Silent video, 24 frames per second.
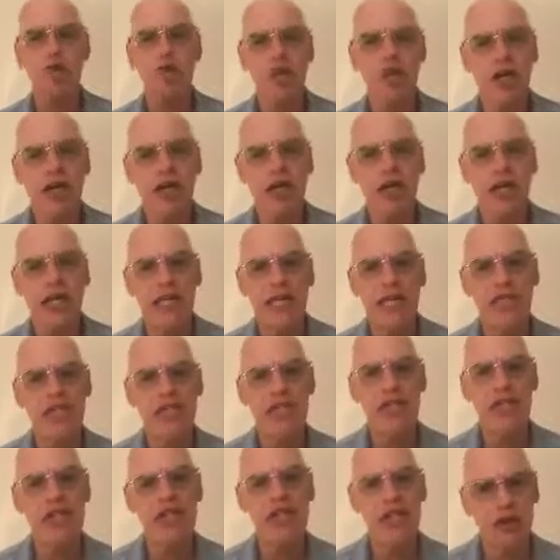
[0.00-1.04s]
where we
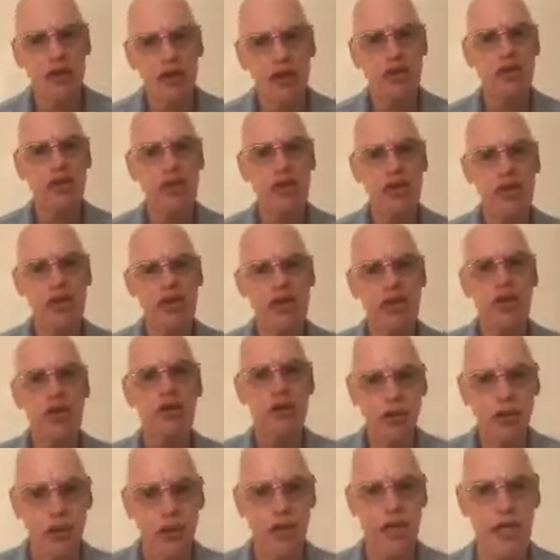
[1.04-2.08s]
live. And she got
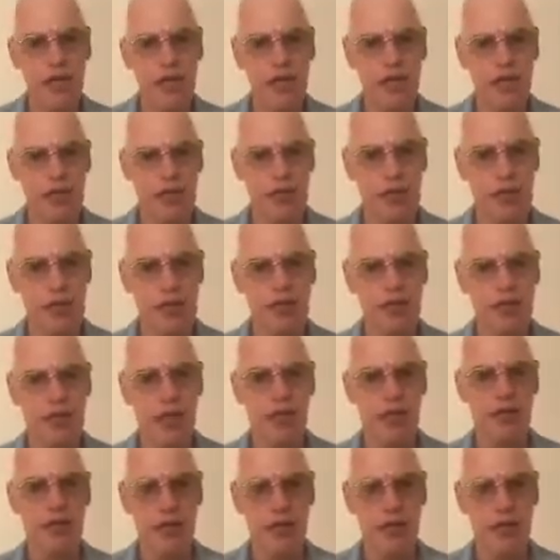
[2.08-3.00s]
Google Earth up on her